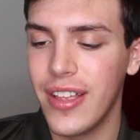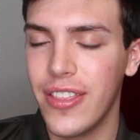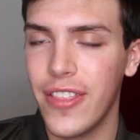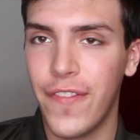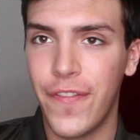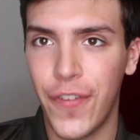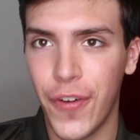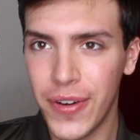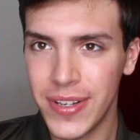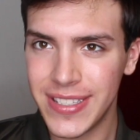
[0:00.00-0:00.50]

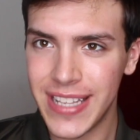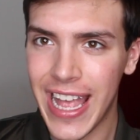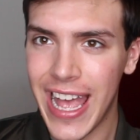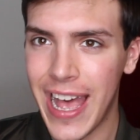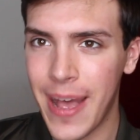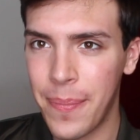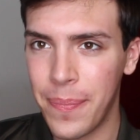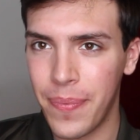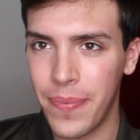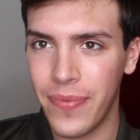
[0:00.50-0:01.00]
The first
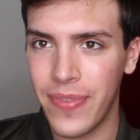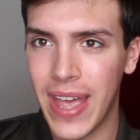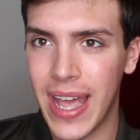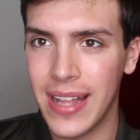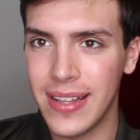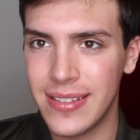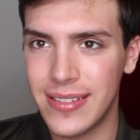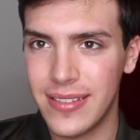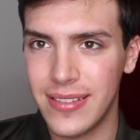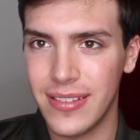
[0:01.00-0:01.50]
app
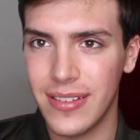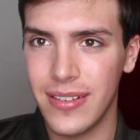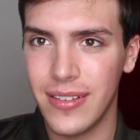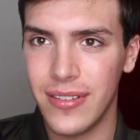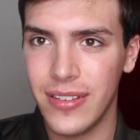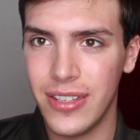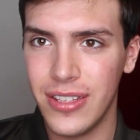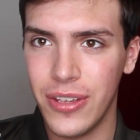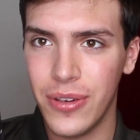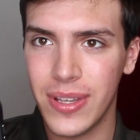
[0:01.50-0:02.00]
that
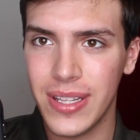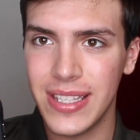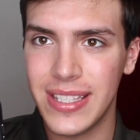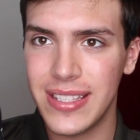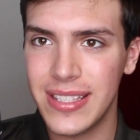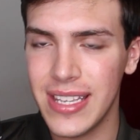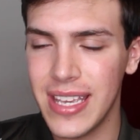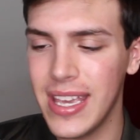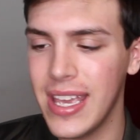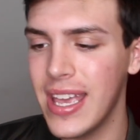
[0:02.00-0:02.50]
you can
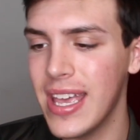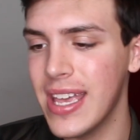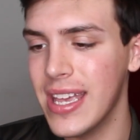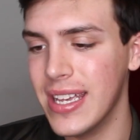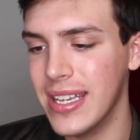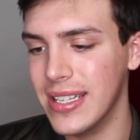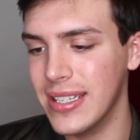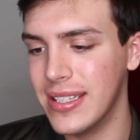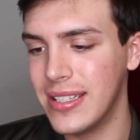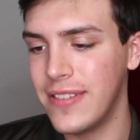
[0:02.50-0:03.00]
see
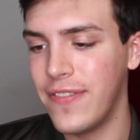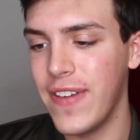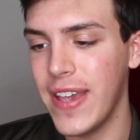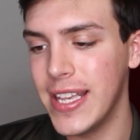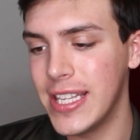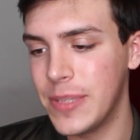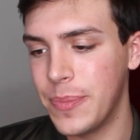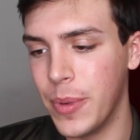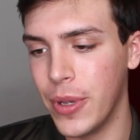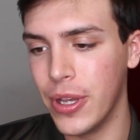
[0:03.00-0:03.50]
is
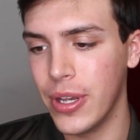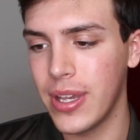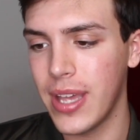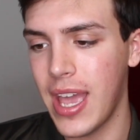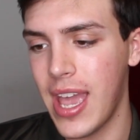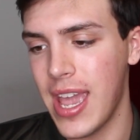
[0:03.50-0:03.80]
Facebook,